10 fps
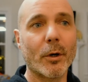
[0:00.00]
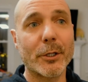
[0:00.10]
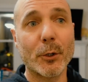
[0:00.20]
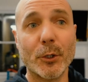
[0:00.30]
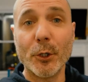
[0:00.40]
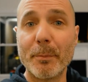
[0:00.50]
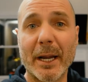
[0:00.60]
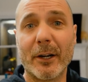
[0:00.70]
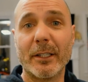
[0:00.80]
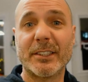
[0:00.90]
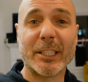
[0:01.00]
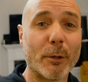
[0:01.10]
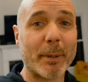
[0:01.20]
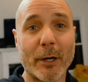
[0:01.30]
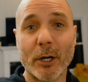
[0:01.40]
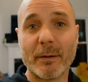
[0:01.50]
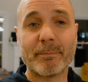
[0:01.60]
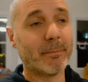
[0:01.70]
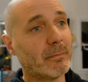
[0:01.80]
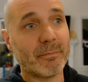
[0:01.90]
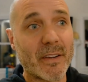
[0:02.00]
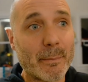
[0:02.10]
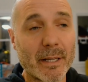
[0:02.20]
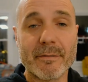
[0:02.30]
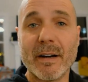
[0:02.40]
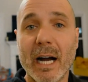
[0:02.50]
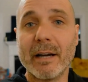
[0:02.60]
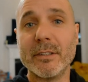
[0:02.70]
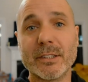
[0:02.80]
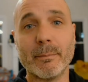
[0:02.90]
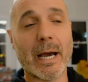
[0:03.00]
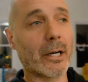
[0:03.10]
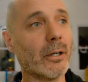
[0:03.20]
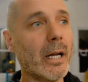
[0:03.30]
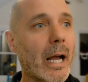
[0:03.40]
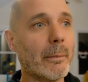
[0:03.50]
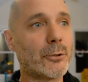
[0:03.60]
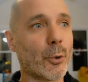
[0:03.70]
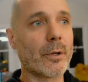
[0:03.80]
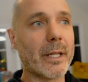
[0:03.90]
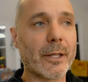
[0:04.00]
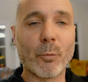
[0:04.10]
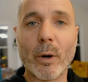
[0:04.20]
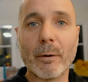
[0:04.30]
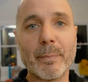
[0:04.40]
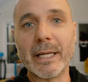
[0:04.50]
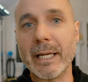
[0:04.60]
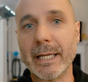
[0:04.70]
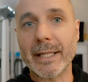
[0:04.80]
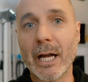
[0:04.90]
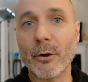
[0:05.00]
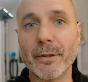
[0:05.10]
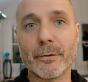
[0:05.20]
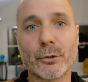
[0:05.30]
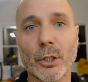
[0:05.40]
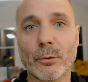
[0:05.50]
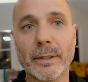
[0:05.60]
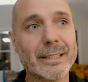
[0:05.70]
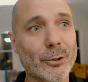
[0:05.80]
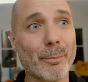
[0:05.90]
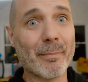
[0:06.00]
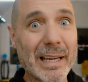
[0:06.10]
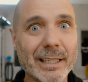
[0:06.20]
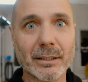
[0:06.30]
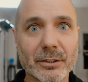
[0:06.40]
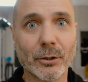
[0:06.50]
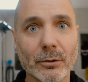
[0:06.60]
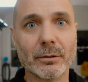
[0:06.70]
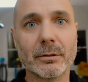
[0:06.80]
Whether you're a new parent, single parent, family of five, doesn't matter. I'm sure that the well-being and the health of your children is your main concern.